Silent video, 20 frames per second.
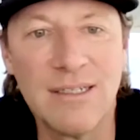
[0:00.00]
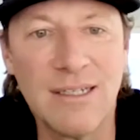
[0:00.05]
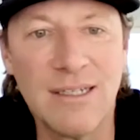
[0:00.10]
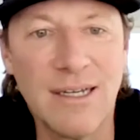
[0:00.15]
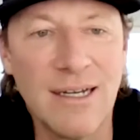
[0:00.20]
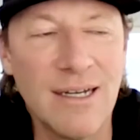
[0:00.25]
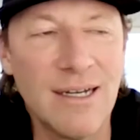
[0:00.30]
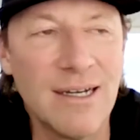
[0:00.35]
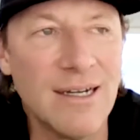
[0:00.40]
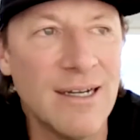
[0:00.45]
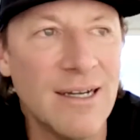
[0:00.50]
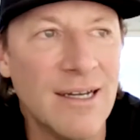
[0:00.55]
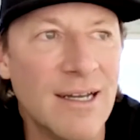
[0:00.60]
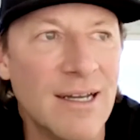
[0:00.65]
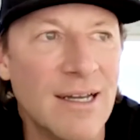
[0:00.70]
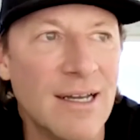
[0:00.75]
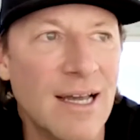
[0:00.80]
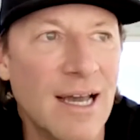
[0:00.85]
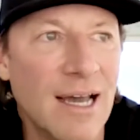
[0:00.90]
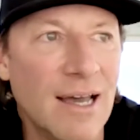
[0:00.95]
Uh,
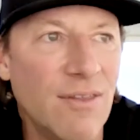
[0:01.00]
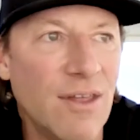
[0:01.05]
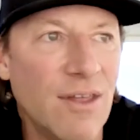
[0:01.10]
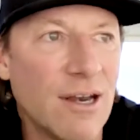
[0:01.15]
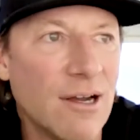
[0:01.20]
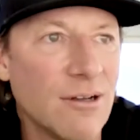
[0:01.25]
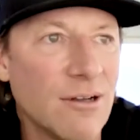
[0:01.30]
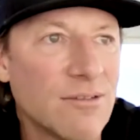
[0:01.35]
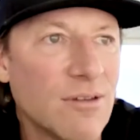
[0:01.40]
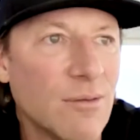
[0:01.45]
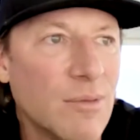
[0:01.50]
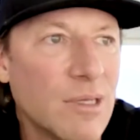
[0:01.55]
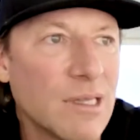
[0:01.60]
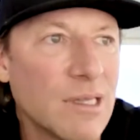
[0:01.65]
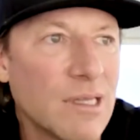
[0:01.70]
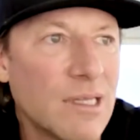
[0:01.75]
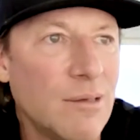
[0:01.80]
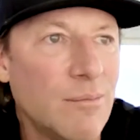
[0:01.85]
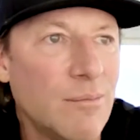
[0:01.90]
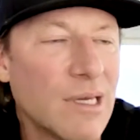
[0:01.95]
and then
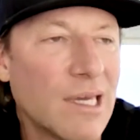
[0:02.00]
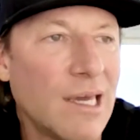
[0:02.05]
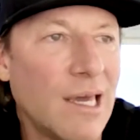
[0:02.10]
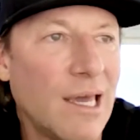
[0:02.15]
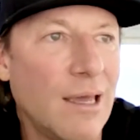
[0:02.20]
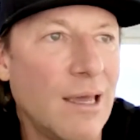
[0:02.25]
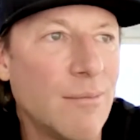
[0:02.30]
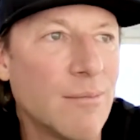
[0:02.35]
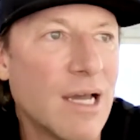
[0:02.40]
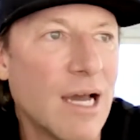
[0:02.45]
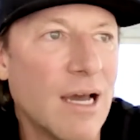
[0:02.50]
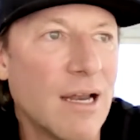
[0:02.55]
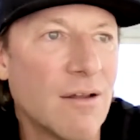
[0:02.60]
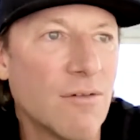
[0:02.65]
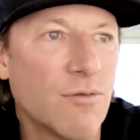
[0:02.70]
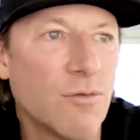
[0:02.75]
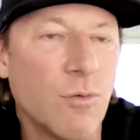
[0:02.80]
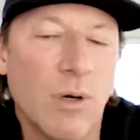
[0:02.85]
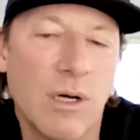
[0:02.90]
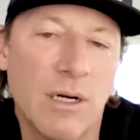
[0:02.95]
ultimately became kind
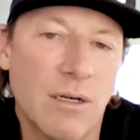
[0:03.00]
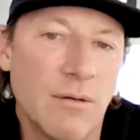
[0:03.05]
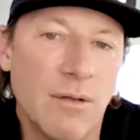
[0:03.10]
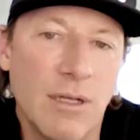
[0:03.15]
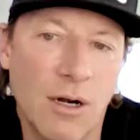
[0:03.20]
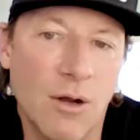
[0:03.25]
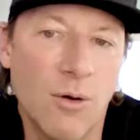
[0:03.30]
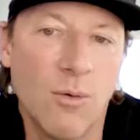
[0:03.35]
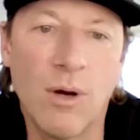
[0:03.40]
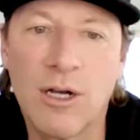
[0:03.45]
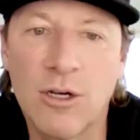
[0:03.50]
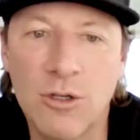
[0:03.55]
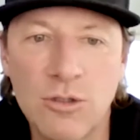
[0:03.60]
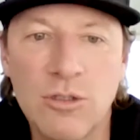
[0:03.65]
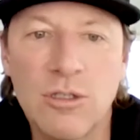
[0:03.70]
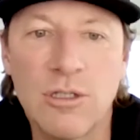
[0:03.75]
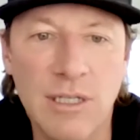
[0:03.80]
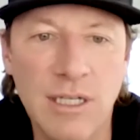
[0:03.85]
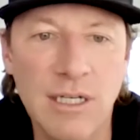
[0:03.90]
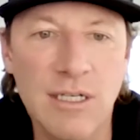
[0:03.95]
of what you know what
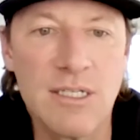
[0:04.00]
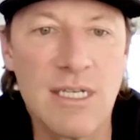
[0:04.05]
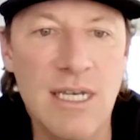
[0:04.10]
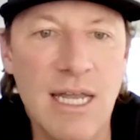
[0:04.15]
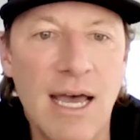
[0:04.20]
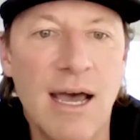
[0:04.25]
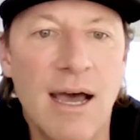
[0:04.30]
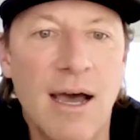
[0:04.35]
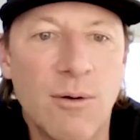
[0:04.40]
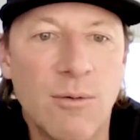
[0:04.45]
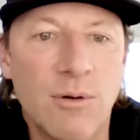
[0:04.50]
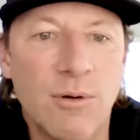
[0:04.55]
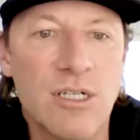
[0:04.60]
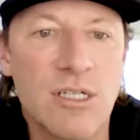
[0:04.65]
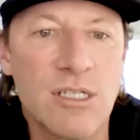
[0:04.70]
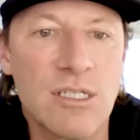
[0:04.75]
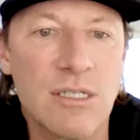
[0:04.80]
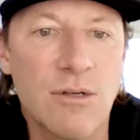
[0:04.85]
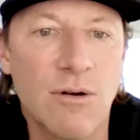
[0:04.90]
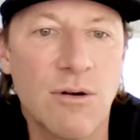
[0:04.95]
Google is now, which
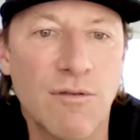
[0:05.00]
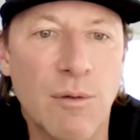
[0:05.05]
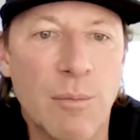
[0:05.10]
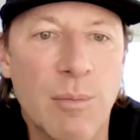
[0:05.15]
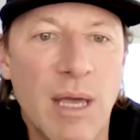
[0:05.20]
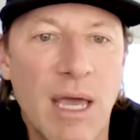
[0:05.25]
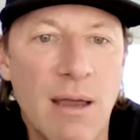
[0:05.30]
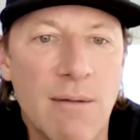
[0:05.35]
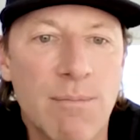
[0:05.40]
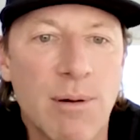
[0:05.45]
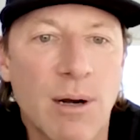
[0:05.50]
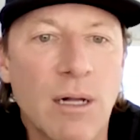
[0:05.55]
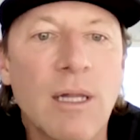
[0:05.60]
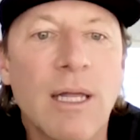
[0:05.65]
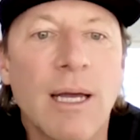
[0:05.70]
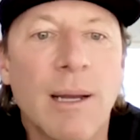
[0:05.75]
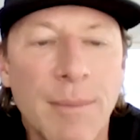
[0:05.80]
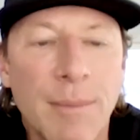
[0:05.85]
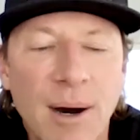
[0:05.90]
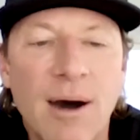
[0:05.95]
is sort of a
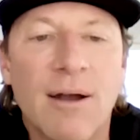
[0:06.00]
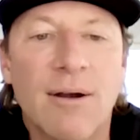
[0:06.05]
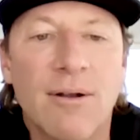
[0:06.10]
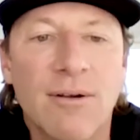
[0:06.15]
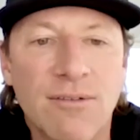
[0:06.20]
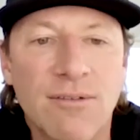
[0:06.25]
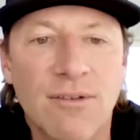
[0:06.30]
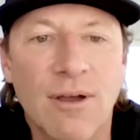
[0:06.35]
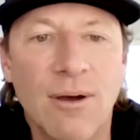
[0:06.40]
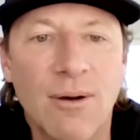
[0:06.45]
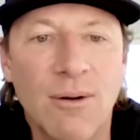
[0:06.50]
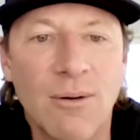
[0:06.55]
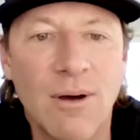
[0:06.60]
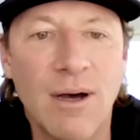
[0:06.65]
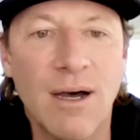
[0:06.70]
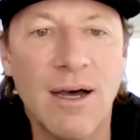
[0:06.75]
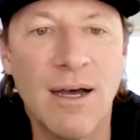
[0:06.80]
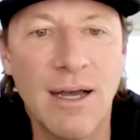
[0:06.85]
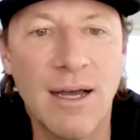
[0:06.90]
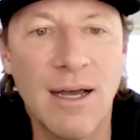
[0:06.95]
pay-per-click model. So
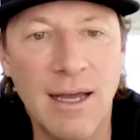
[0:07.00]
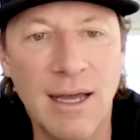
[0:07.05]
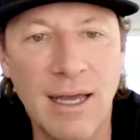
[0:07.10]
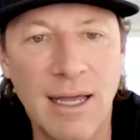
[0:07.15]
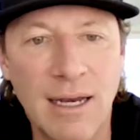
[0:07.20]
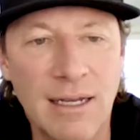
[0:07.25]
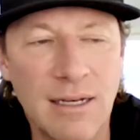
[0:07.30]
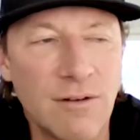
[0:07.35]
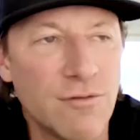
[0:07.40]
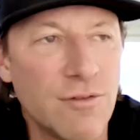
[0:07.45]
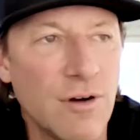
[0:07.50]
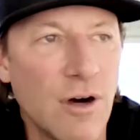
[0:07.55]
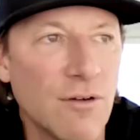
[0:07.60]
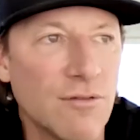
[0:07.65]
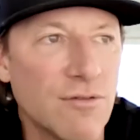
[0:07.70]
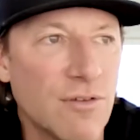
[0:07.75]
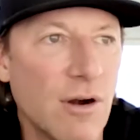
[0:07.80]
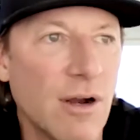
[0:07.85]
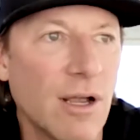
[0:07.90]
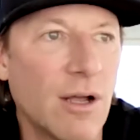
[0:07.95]
uh, and it
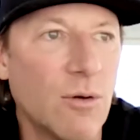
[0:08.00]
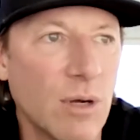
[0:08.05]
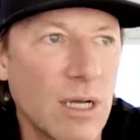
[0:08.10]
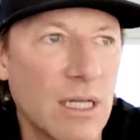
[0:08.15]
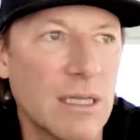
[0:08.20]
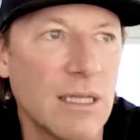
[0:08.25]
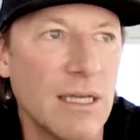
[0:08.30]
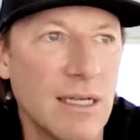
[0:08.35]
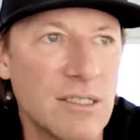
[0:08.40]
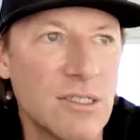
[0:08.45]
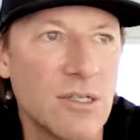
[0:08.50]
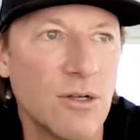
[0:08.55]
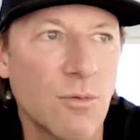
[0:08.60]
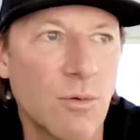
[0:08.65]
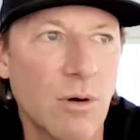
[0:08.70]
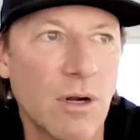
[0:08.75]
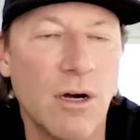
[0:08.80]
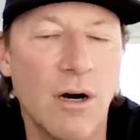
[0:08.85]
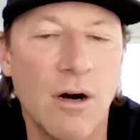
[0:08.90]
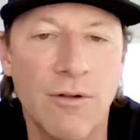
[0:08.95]
evolved very quickly, as you'll
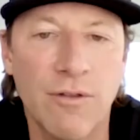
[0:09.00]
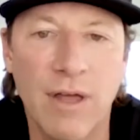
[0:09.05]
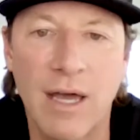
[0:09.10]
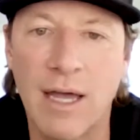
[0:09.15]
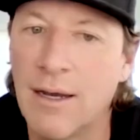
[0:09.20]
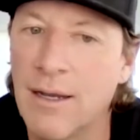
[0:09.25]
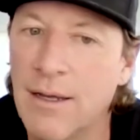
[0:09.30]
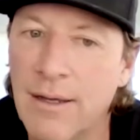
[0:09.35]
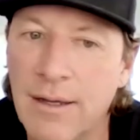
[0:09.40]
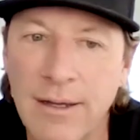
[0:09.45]
recall. Then,